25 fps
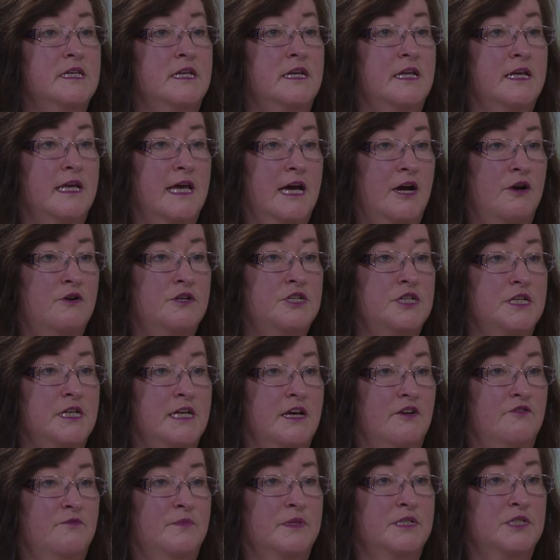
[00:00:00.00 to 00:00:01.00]
and encouraging
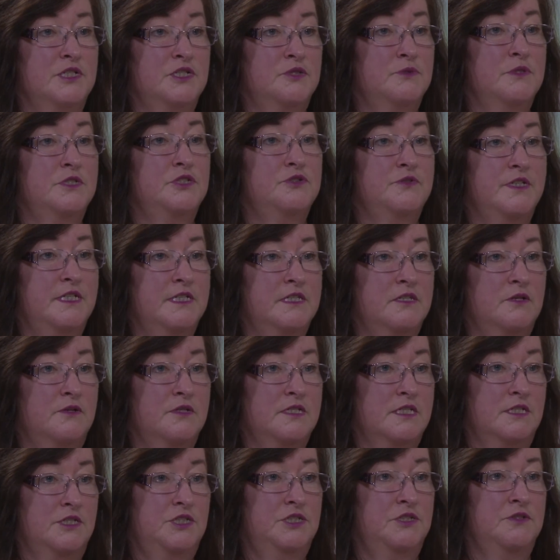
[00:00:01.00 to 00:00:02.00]
governments to address
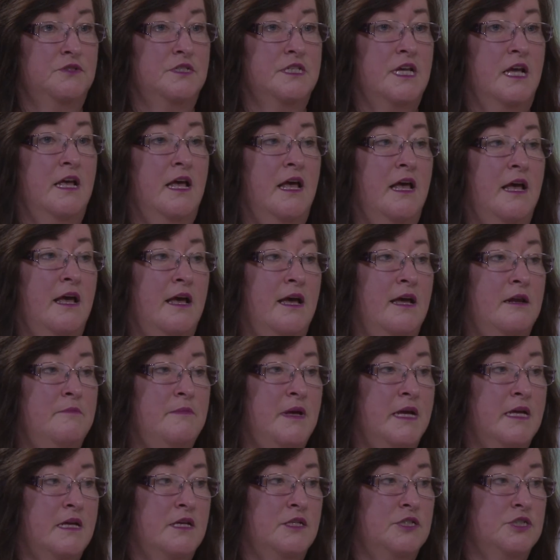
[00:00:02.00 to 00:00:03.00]
those issues and
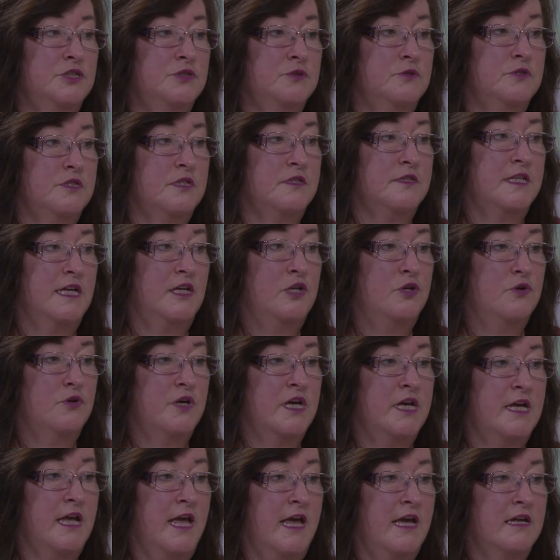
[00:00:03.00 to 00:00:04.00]
making sure that they're
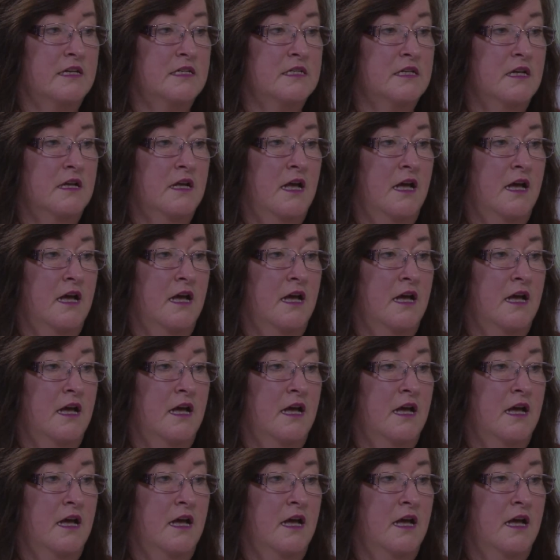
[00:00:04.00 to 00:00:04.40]
looking at,